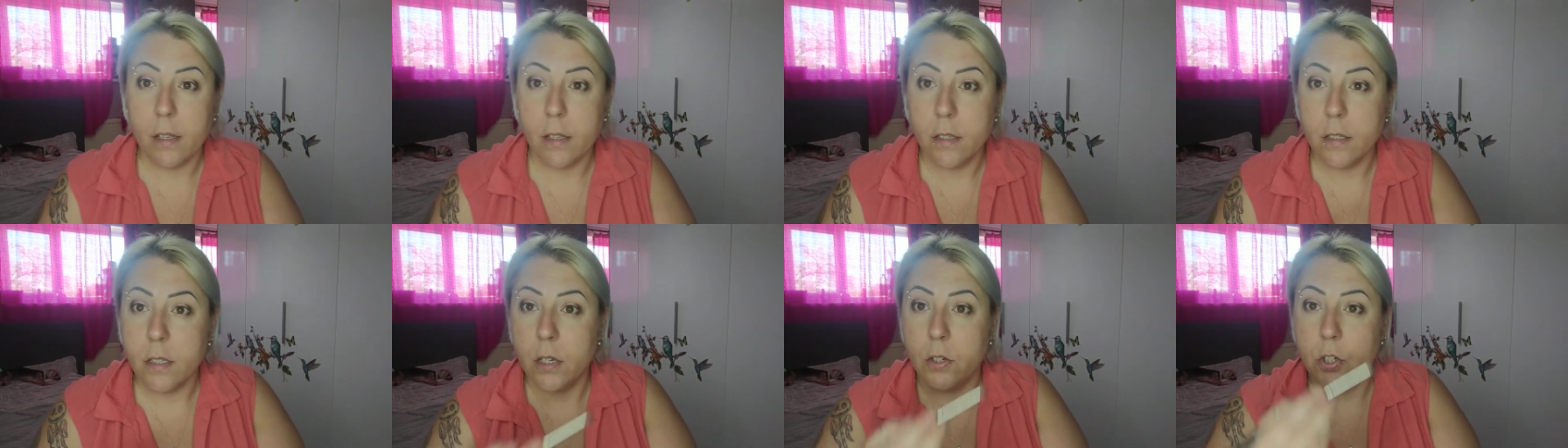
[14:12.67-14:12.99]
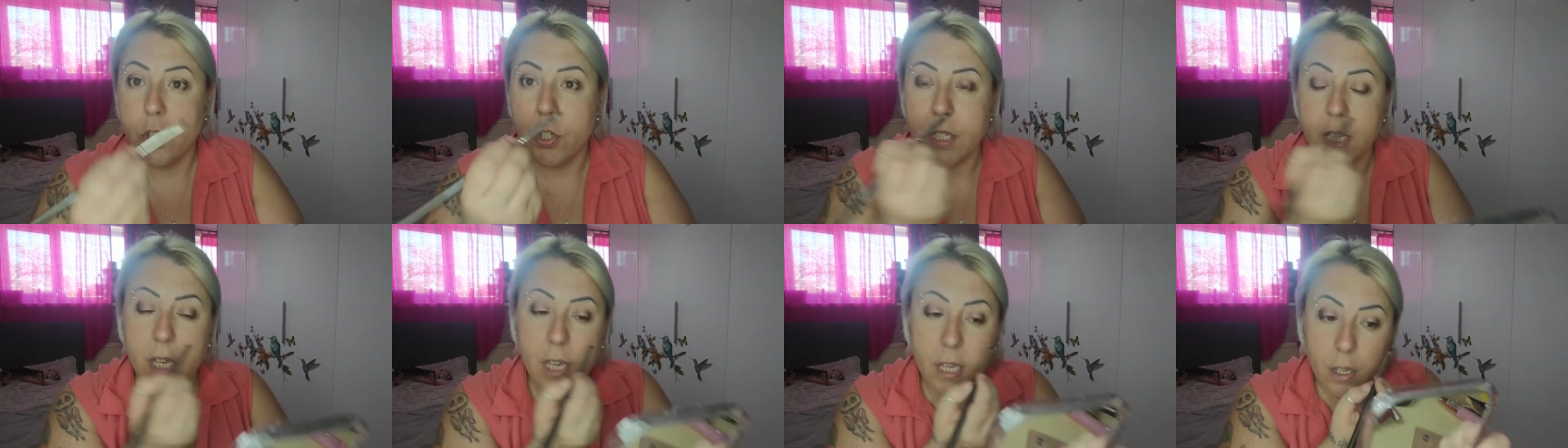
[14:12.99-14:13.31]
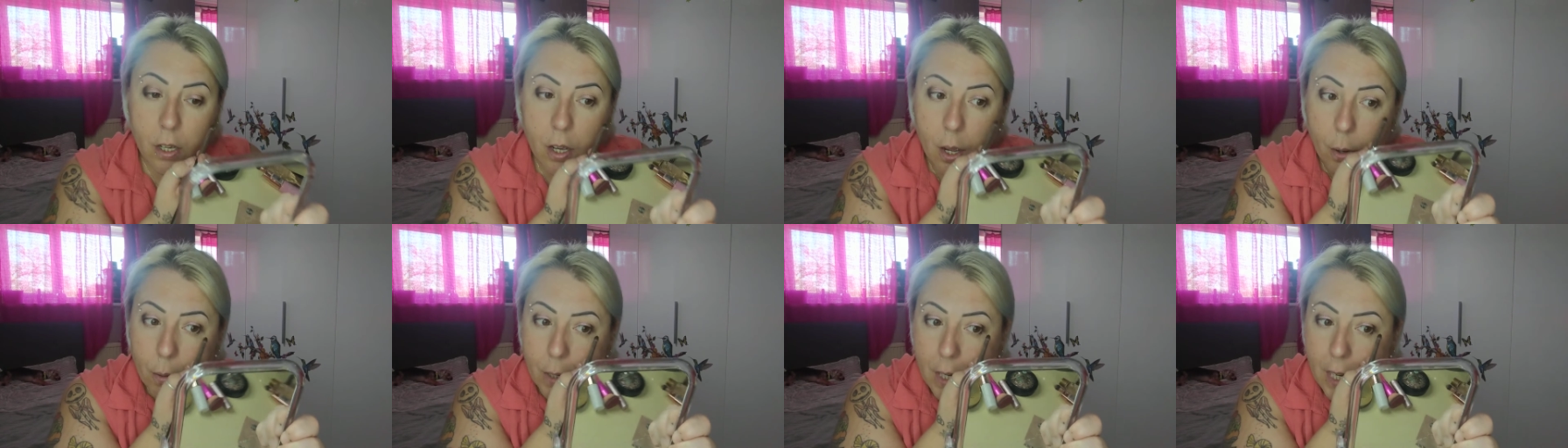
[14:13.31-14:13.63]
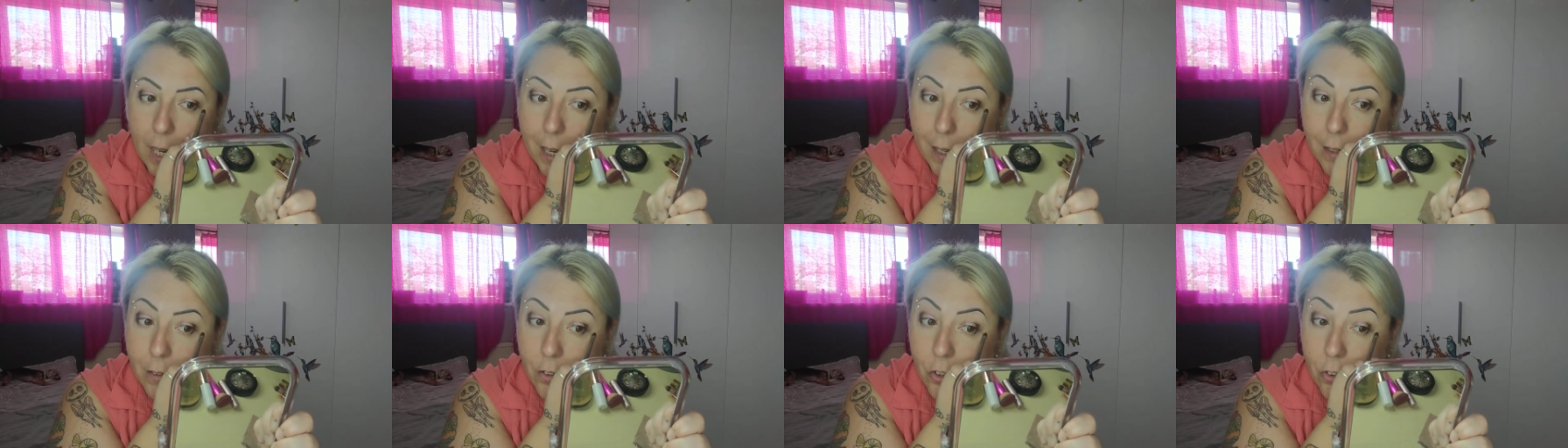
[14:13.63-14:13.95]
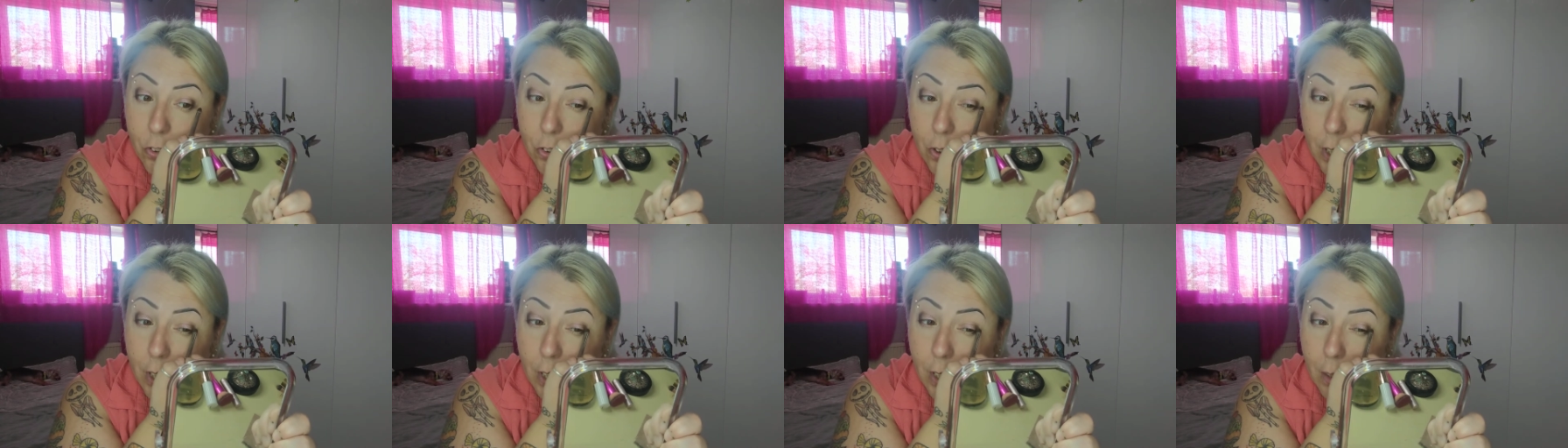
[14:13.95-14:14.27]
So just keep going in,
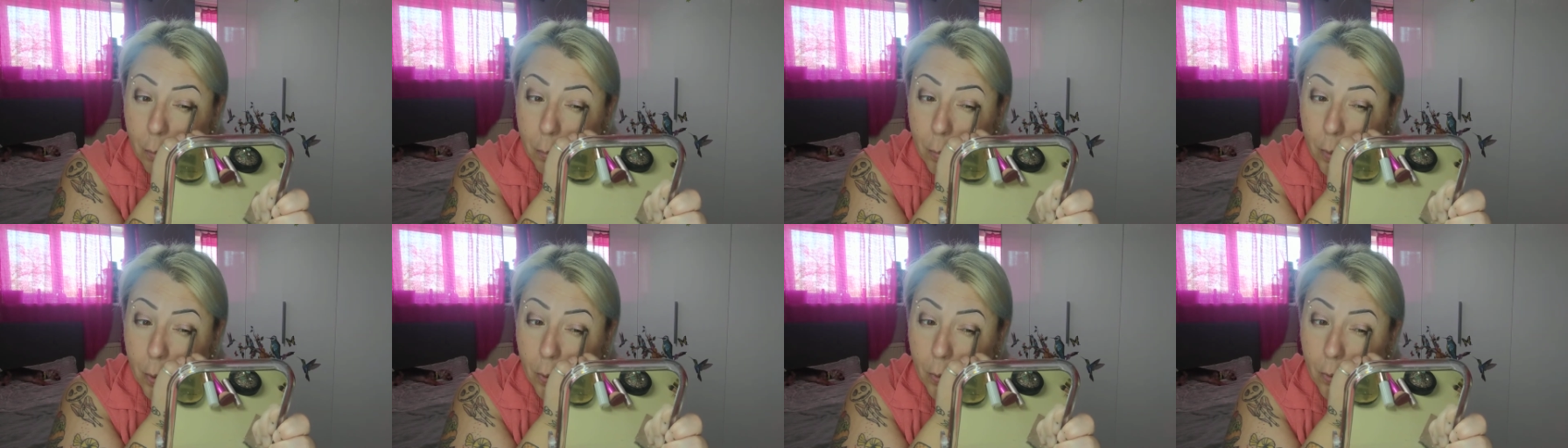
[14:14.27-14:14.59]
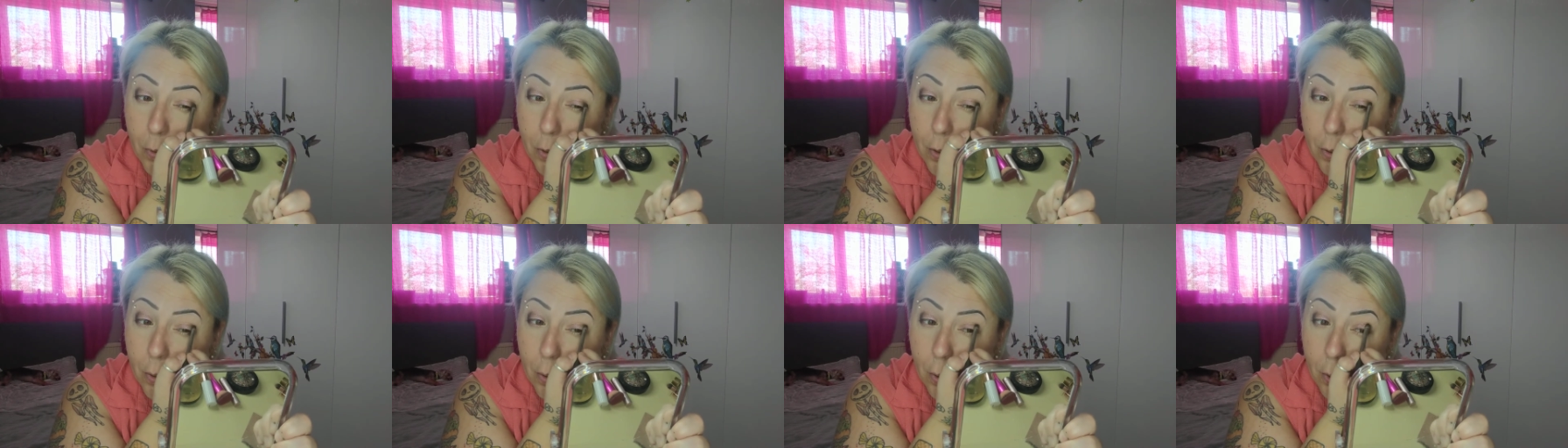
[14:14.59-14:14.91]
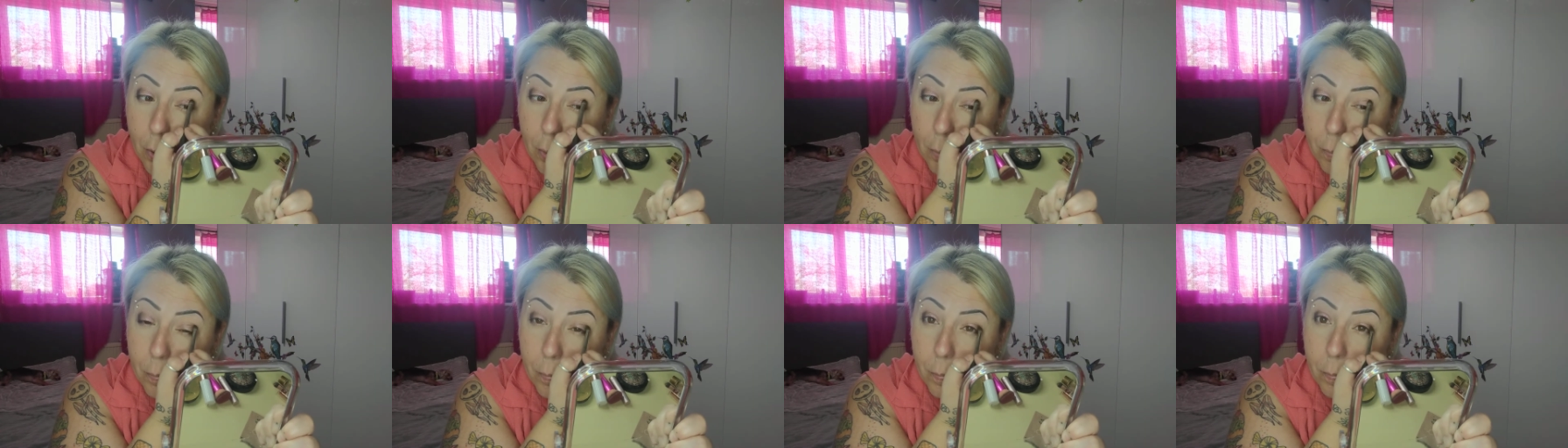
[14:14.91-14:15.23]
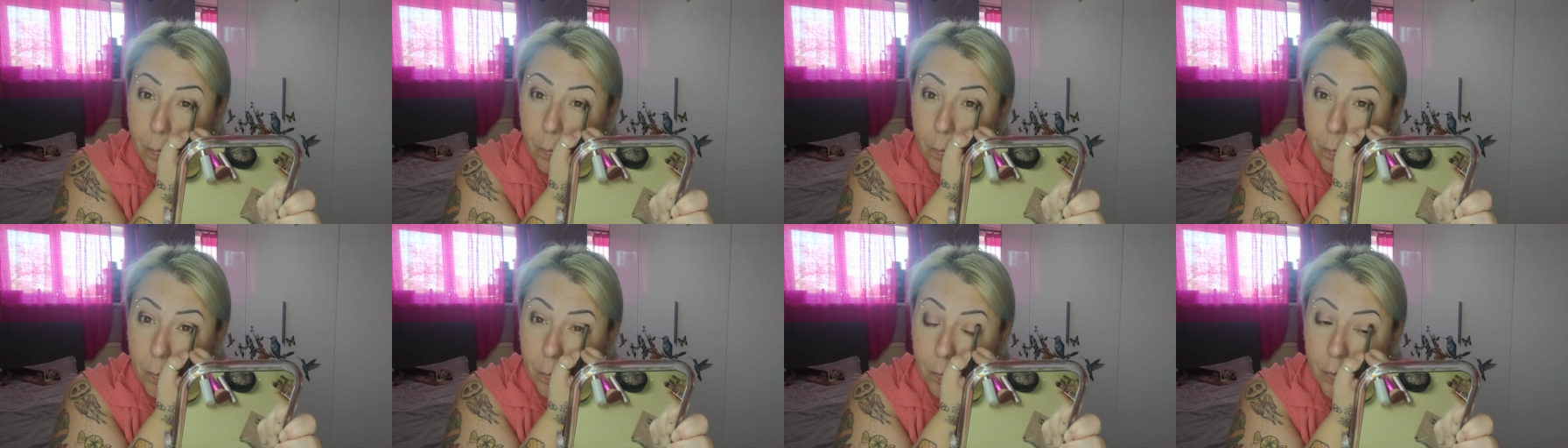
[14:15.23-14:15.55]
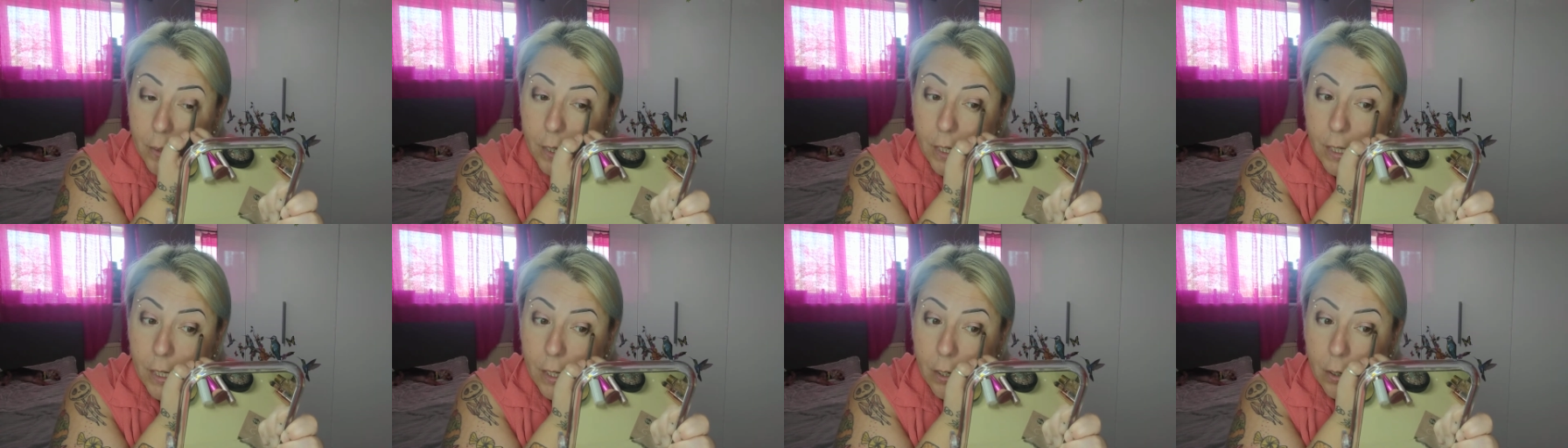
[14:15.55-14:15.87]
just keep building up
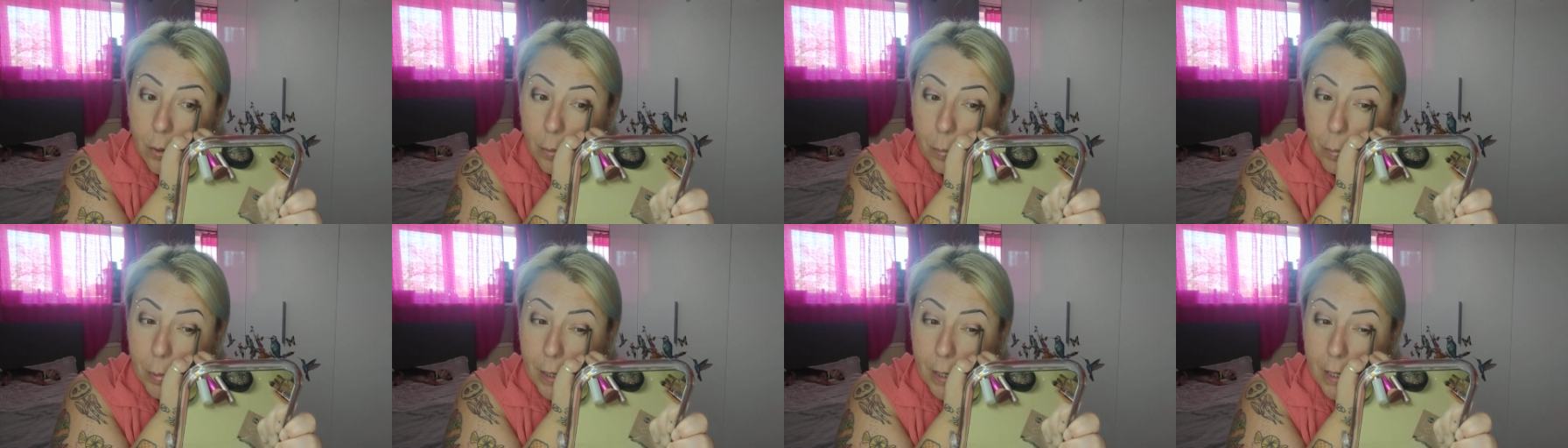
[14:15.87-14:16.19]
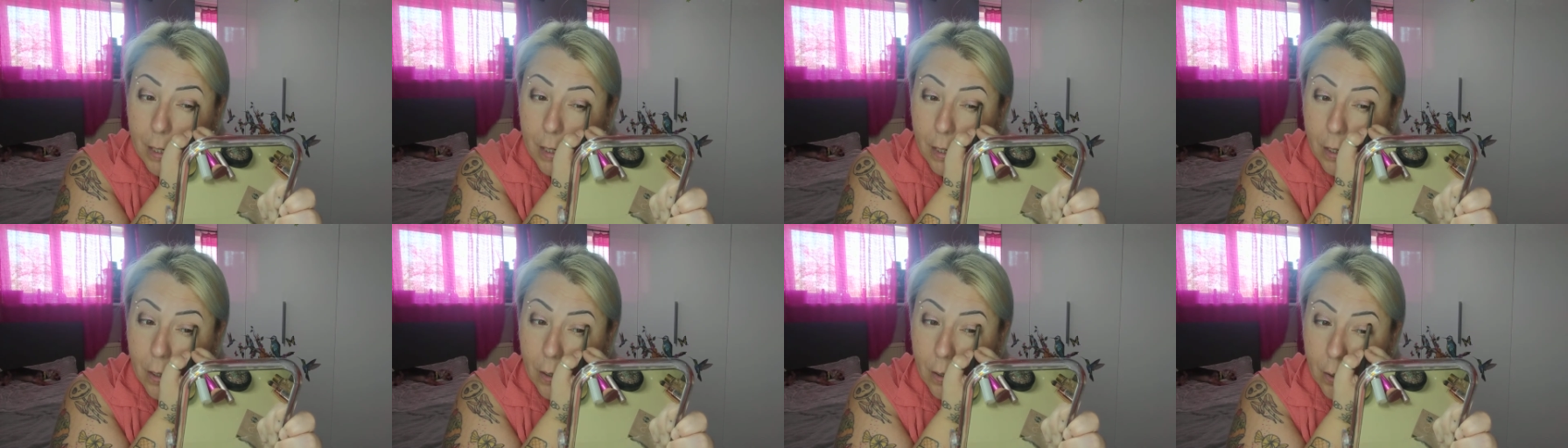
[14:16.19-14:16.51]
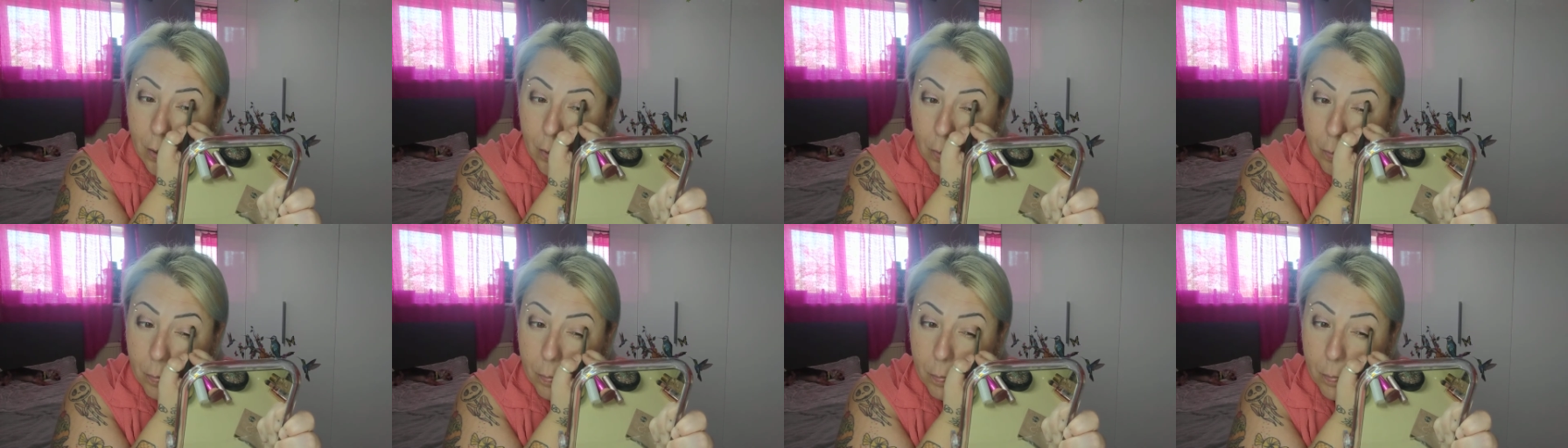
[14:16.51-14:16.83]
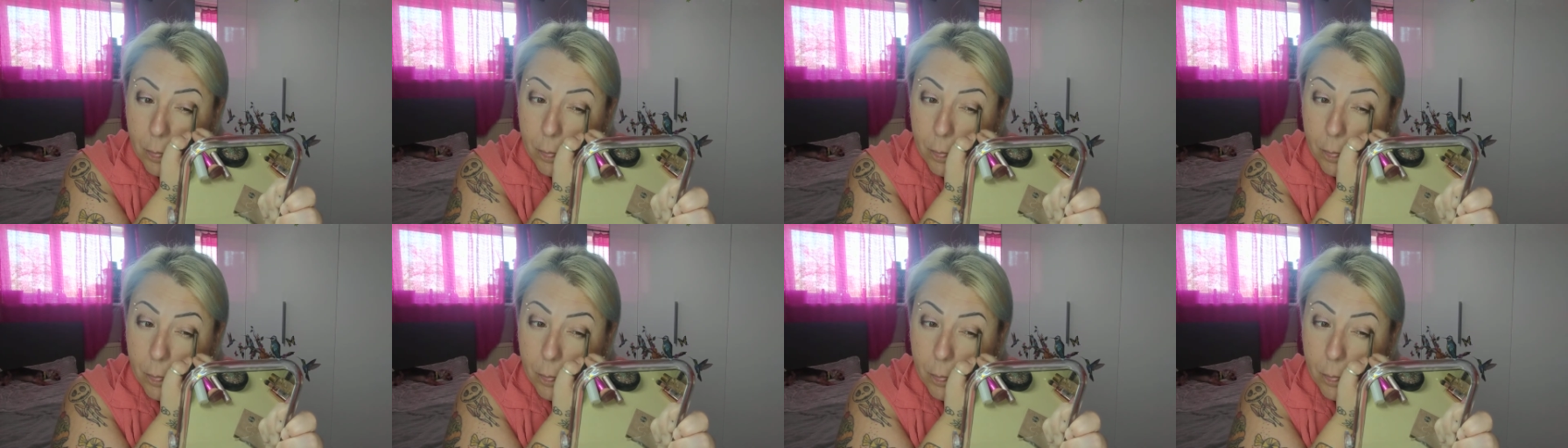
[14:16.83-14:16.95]
little by little.